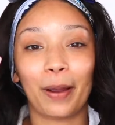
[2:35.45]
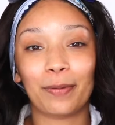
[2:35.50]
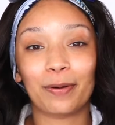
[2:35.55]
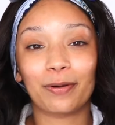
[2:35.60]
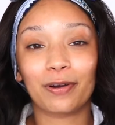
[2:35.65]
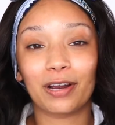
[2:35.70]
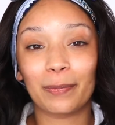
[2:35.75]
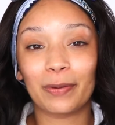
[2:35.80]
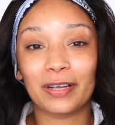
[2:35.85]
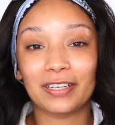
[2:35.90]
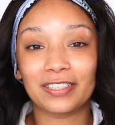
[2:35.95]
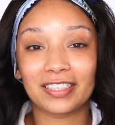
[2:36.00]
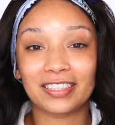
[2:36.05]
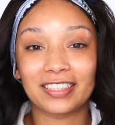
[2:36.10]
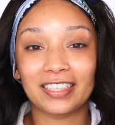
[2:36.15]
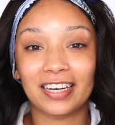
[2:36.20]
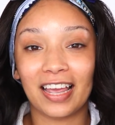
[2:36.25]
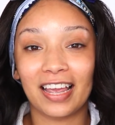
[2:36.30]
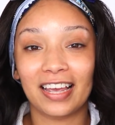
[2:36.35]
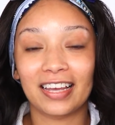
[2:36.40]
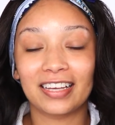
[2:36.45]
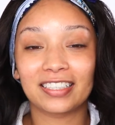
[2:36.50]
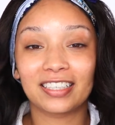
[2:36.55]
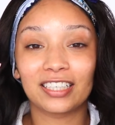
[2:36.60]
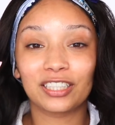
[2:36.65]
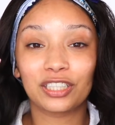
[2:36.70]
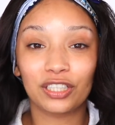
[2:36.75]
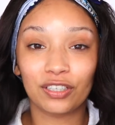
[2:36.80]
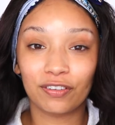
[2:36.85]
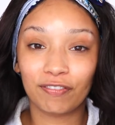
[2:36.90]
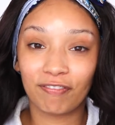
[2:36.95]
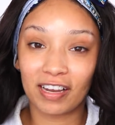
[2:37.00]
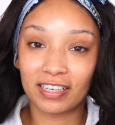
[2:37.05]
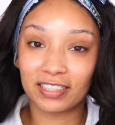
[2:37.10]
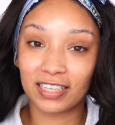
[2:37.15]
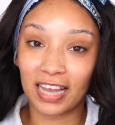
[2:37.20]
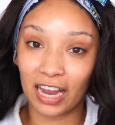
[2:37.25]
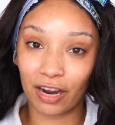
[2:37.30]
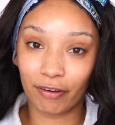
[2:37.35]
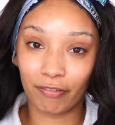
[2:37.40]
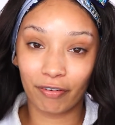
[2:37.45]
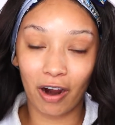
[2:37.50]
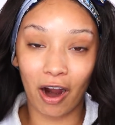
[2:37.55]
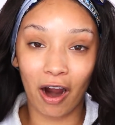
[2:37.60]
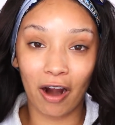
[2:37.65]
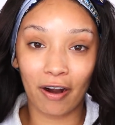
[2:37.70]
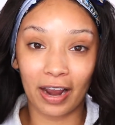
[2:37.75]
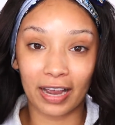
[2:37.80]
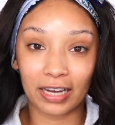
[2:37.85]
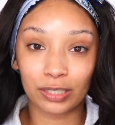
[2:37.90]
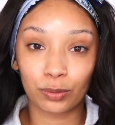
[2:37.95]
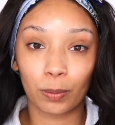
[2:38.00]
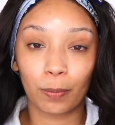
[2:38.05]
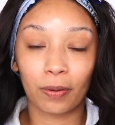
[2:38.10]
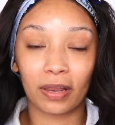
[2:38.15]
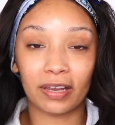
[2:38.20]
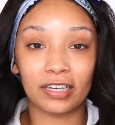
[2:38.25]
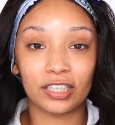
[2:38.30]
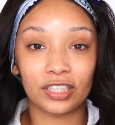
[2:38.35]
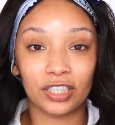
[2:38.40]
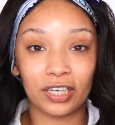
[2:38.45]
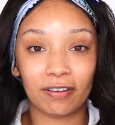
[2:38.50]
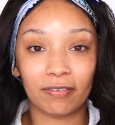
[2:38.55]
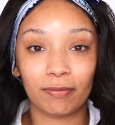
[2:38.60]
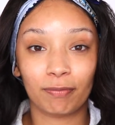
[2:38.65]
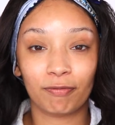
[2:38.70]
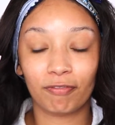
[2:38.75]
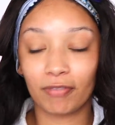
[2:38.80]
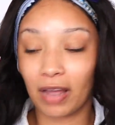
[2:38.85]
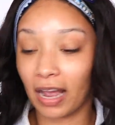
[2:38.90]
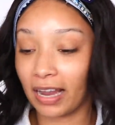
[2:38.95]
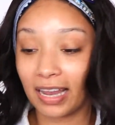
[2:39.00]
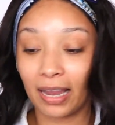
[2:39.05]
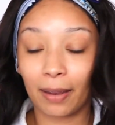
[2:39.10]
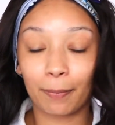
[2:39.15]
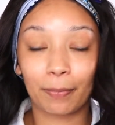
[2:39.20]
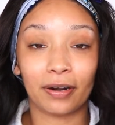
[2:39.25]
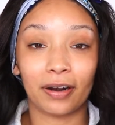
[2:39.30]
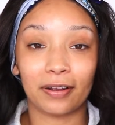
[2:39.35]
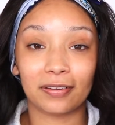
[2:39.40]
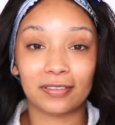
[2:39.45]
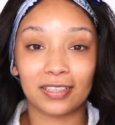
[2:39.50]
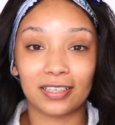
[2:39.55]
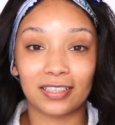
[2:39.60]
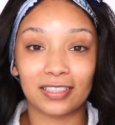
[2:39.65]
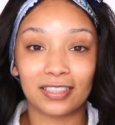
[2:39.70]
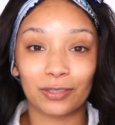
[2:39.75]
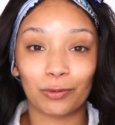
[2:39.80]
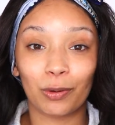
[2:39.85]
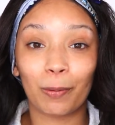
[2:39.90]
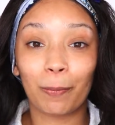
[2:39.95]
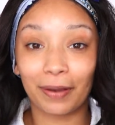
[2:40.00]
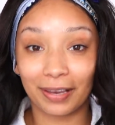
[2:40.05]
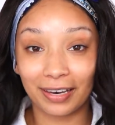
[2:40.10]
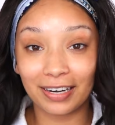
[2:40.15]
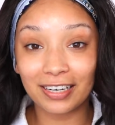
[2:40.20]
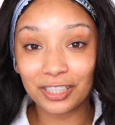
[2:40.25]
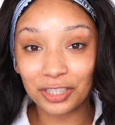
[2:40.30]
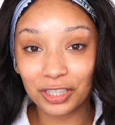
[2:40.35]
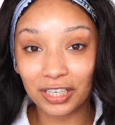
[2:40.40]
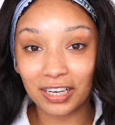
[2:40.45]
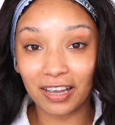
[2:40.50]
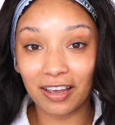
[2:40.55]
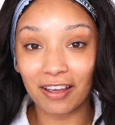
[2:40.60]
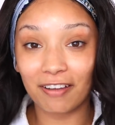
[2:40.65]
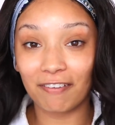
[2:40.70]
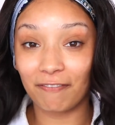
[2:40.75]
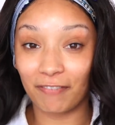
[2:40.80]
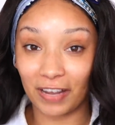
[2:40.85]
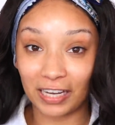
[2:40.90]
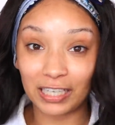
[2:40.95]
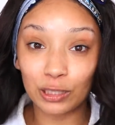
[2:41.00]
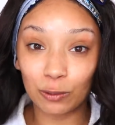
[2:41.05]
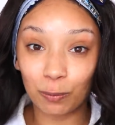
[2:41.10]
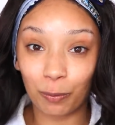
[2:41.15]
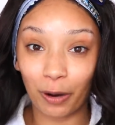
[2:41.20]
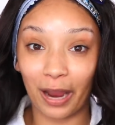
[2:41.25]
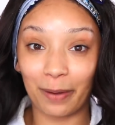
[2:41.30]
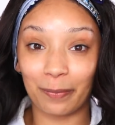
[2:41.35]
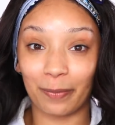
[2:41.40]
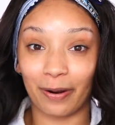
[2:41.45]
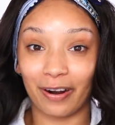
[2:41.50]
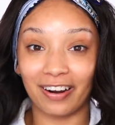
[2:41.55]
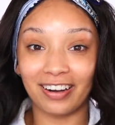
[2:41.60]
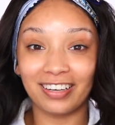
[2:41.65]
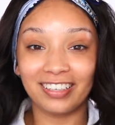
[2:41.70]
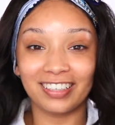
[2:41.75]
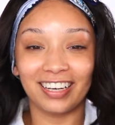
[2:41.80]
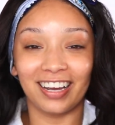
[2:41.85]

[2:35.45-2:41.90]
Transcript: I'm gonna be using today is the Too Faced Hangover RX Replenishing, I can't pronounce this, Replenishing Face Primer.